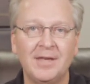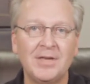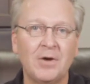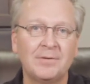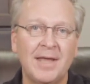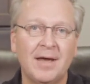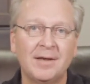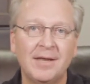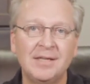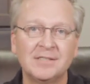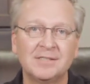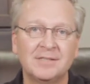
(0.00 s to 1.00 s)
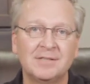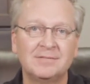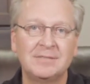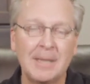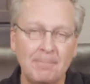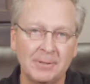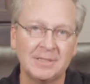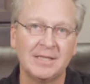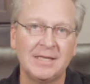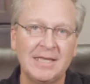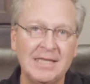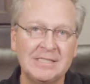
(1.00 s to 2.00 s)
And no doubt it is typically